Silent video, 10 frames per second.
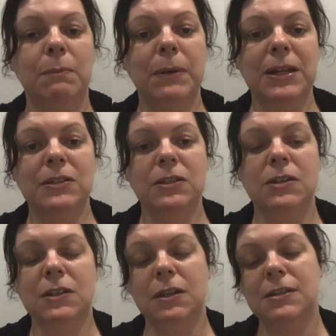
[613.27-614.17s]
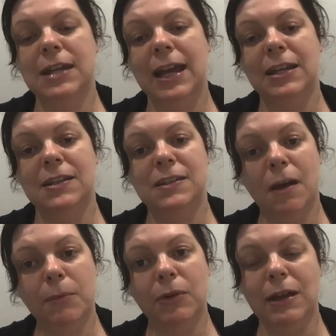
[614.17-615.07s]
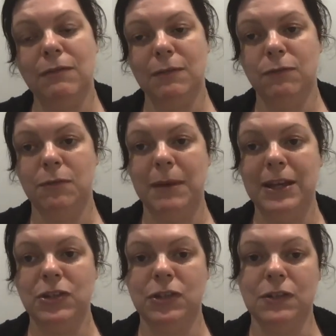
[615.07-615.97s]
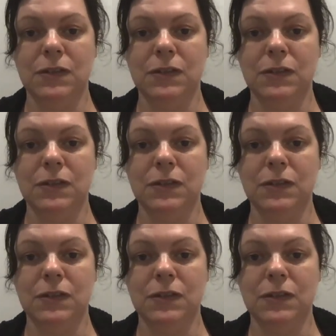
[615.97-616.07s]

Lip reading: but it does contain a summary of information.